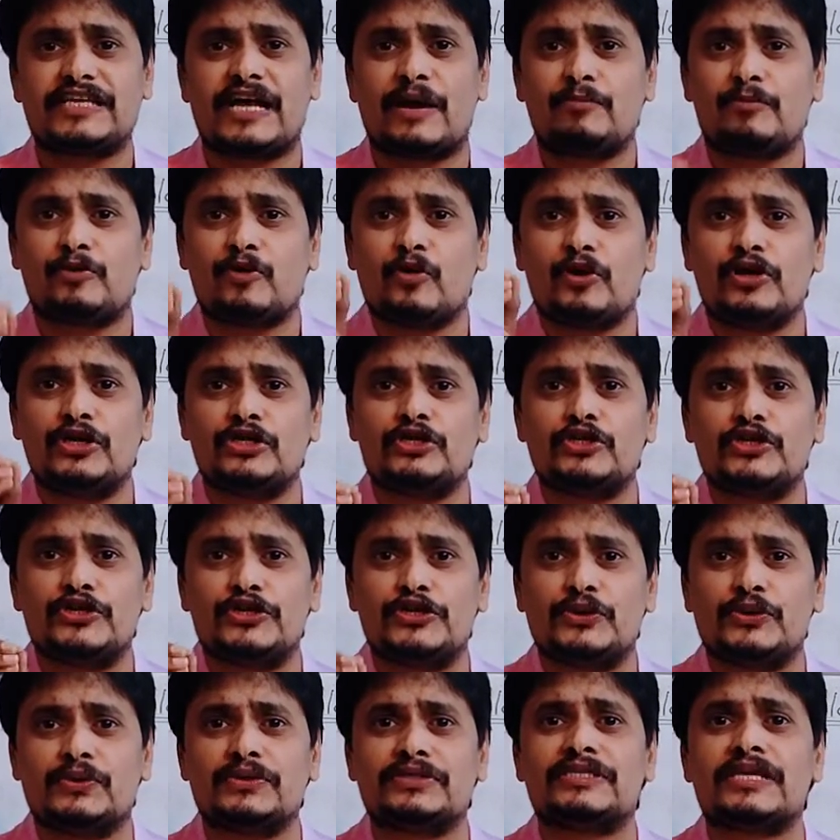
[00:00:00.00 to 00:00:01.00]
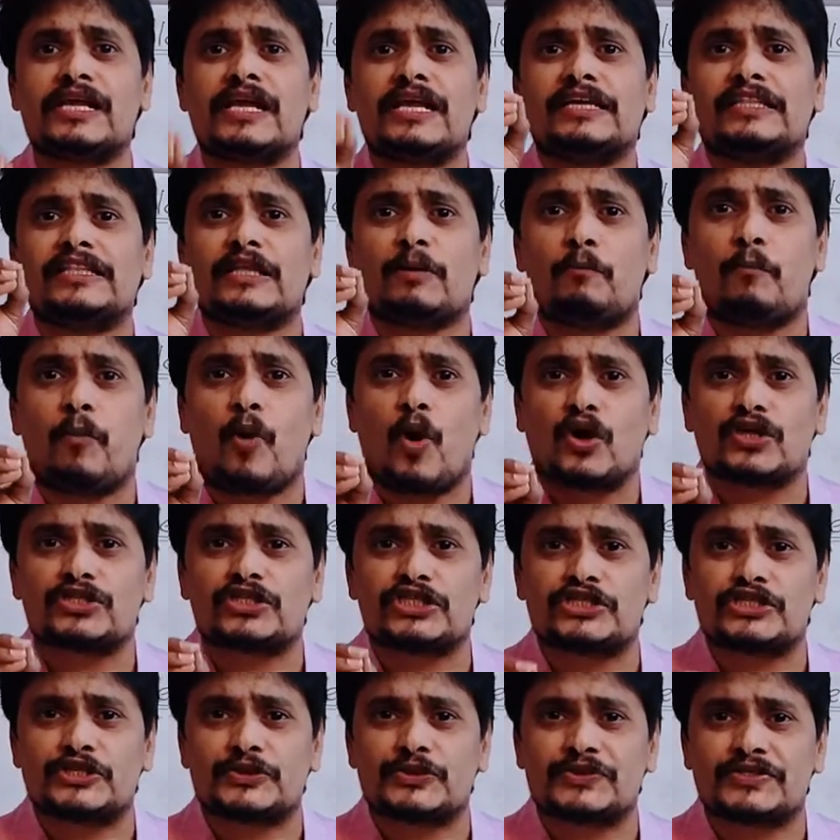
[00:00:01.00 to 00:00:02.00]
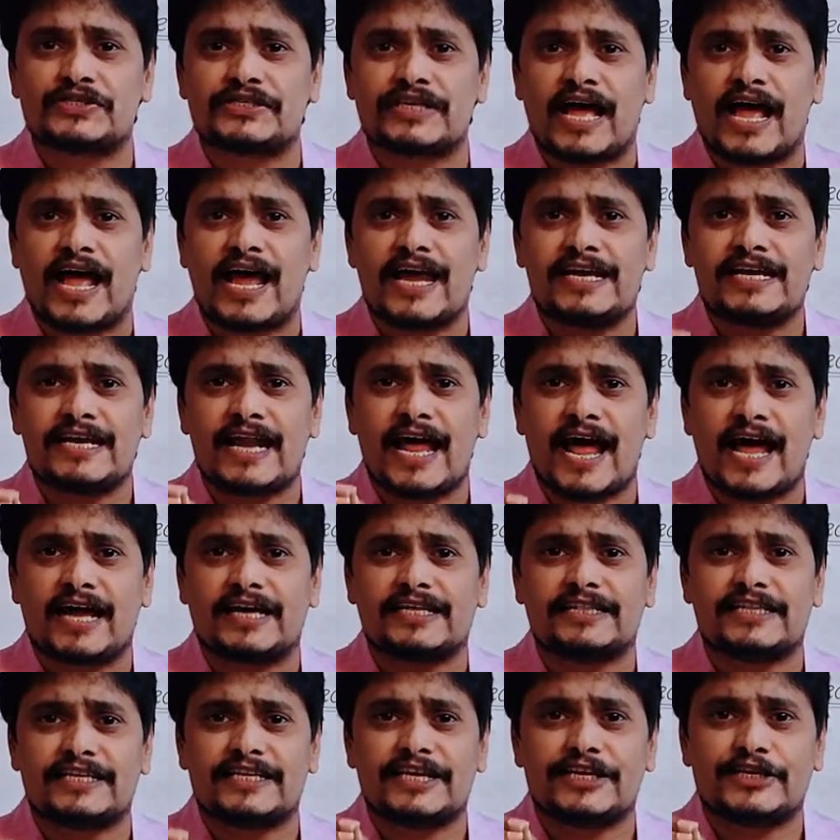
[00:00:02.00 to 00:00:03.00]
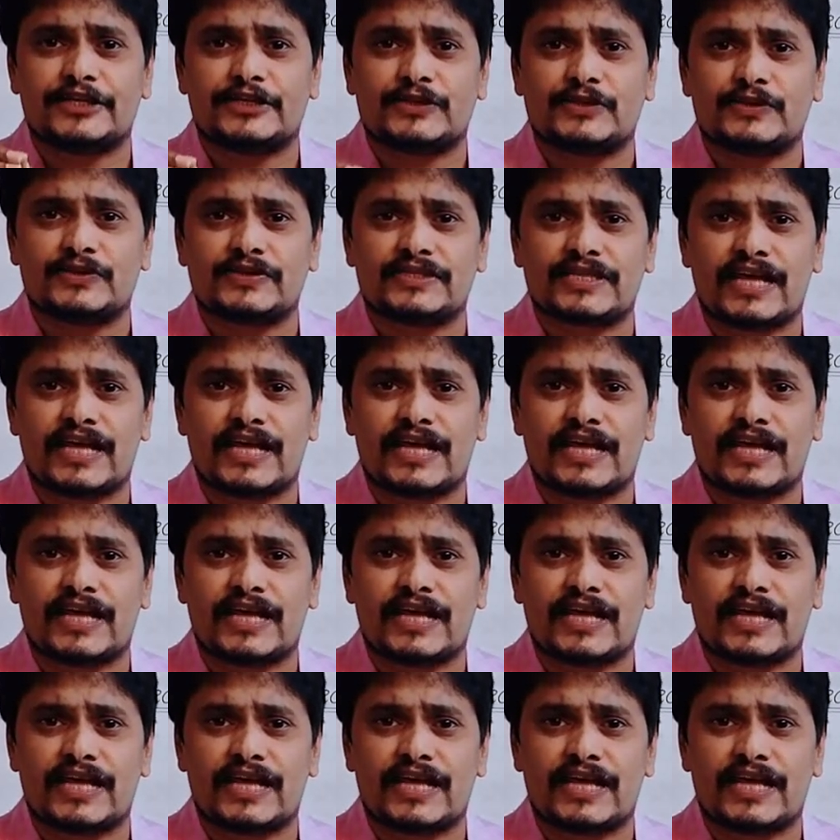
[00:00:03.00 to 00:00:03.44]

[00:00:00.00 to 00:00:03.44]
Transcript: I'm going to use the positive sign and the negative